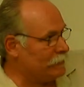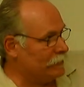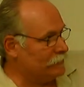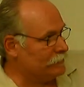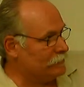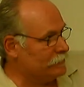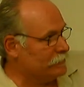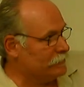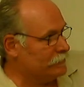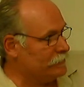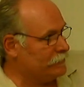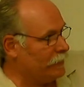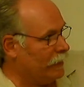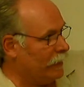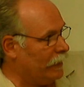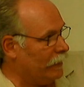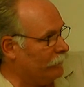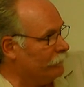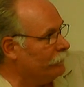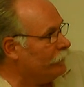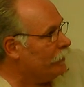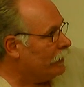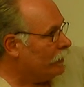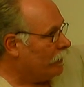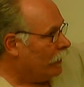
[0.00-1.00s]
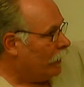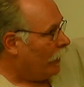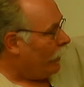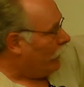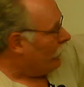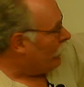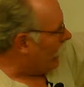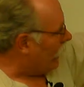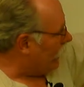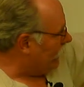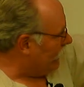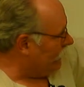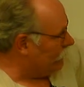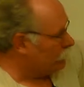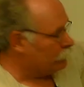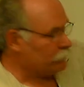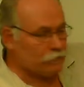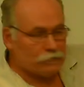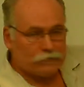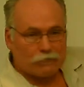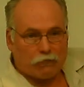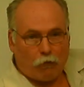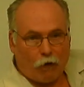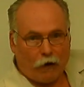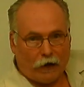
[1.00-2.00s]
to the 10, that
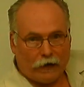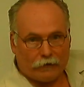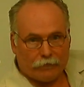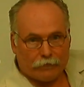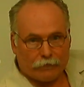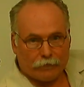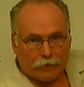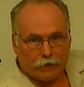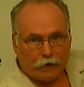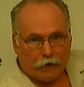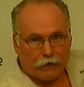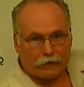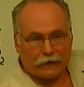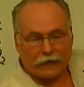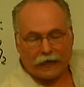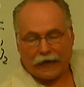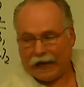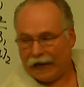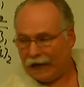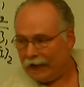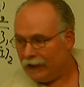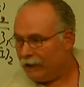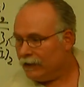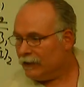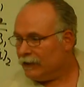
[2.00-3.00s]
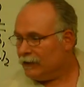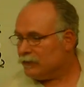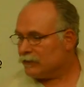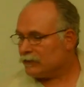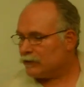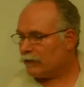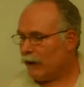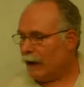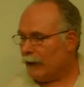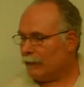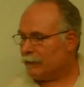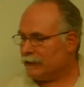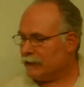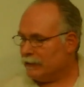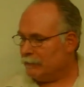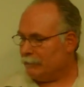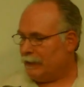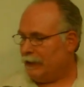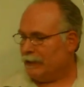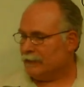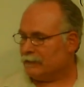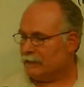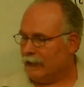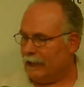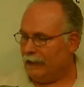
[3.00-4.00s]
equals 1, okay? So I'm going to
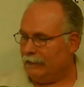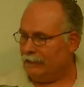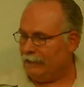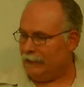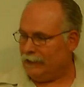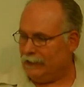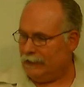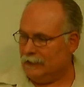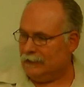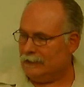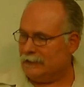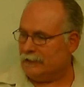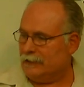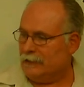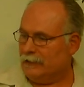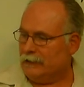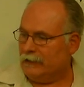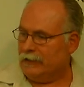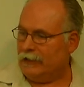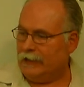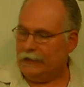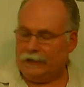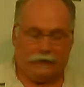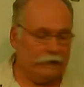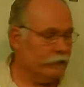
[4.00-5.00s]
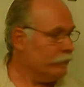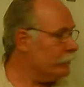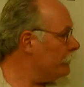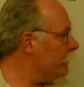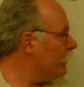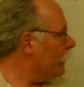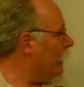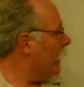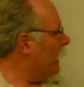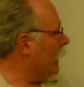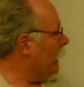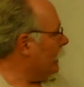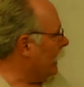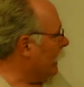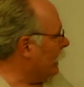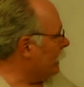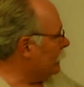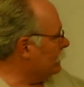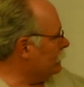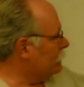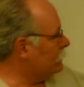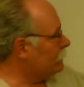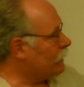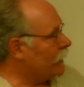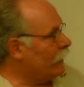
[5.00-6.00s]
make life easier here, and I'm
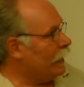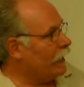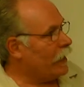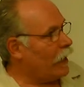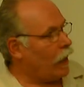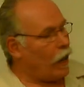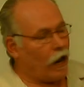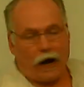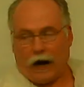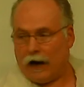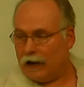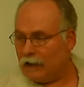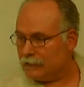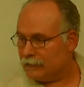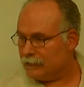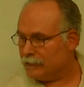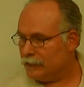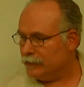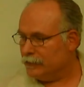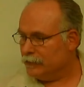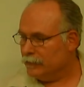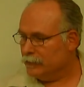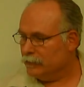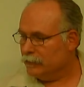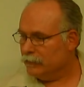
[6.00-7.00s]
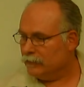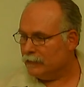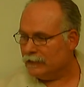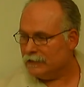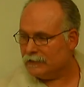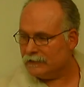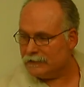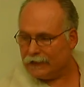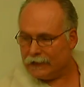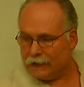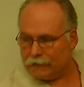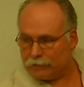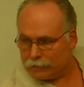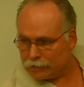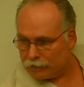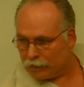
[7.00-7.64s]
going to say R2 is equal to